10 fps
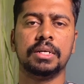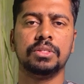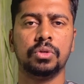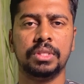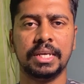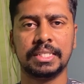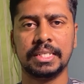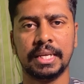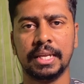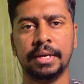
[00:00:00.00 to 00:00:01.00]
So this
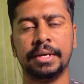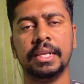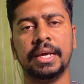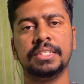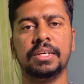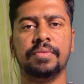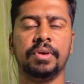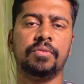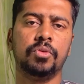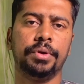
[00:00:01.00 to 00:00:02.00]
is a little ancient
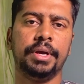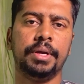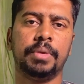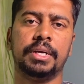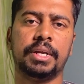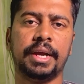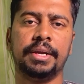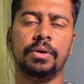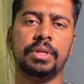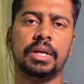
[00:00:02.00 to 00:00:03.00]
way of doing it, but
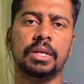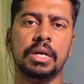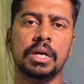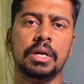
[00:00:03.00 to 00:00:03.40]
right now there are